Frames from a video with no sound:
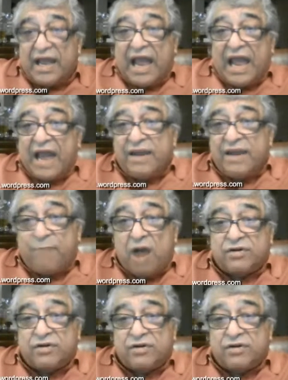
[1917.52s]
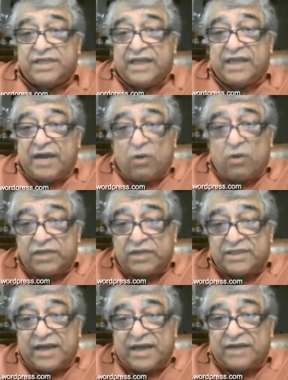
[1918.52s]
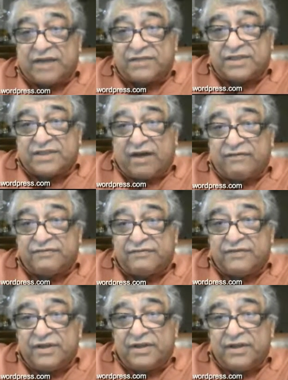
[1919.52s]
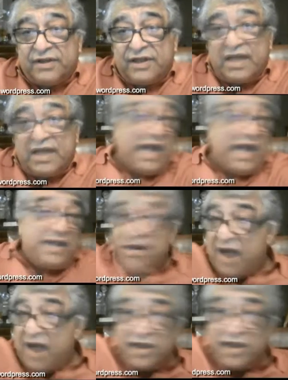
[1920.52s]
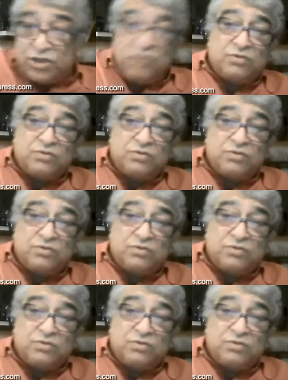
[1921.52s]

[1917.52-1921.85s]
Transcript: and hypocrisy and all this kind of stuff. And they're not attuned.